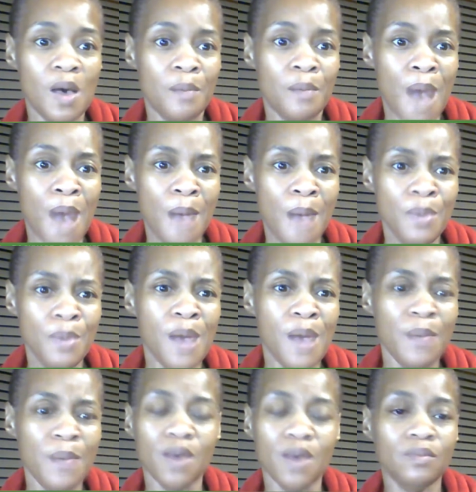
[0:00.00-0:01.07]
Mama,
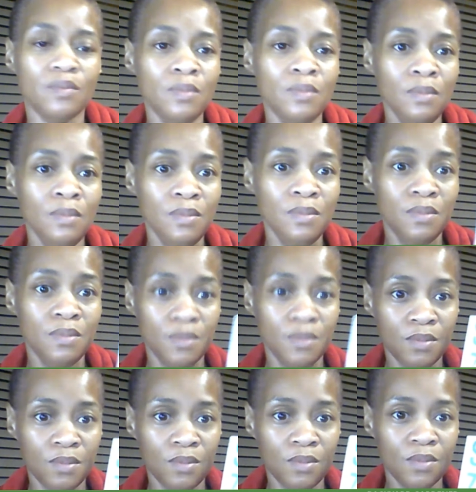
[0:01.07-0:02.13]
mama. Mm-mm.
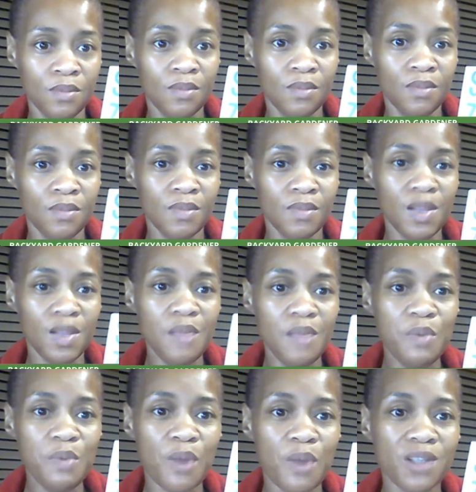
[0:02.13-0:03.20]
Let
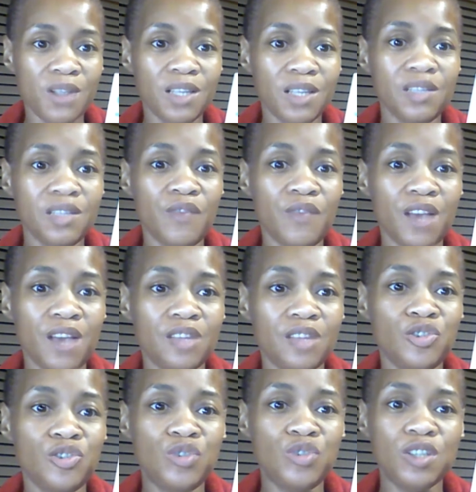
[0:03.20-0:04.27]
me process the fact
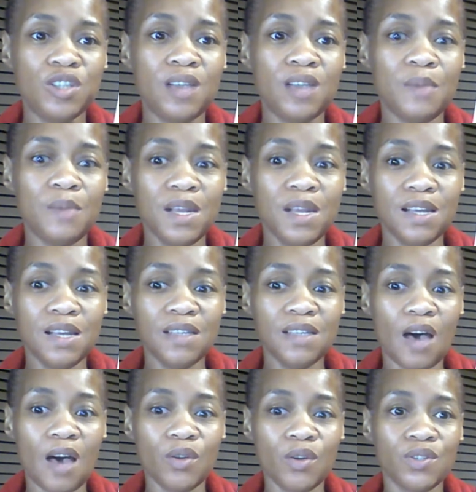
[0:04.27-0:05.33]
that you just coming in this
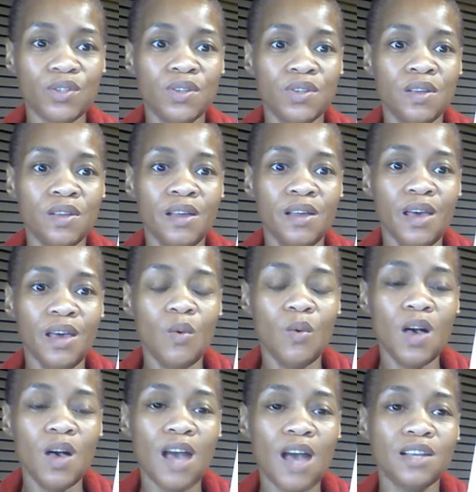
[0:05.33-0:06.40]
house. And
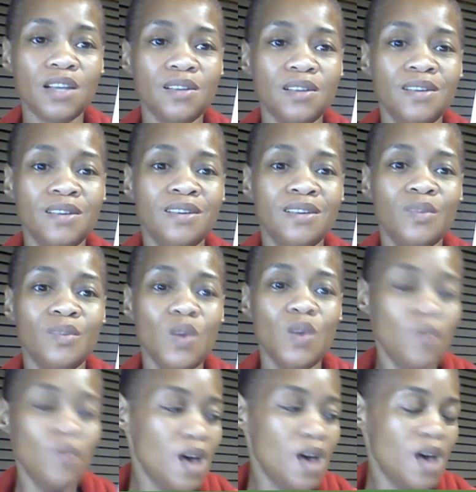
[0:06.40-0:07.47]
what
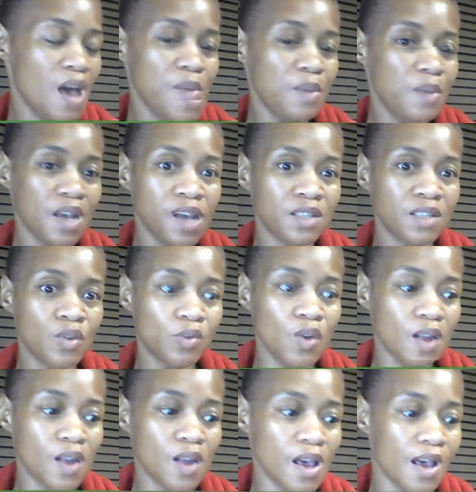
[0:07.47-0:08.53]
happened at school
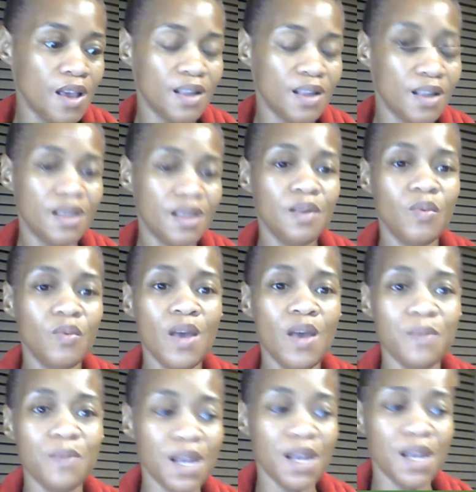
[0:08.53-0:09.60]
today? Wait a
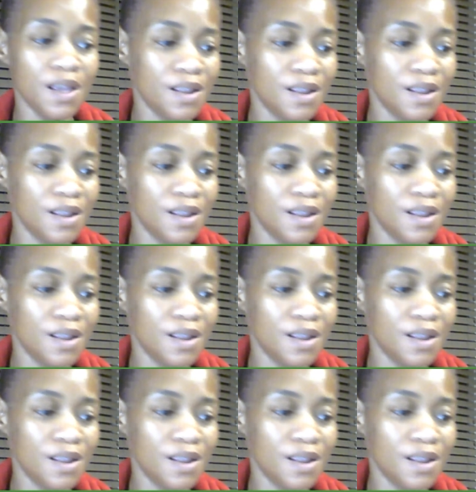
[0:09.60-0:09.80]
minute.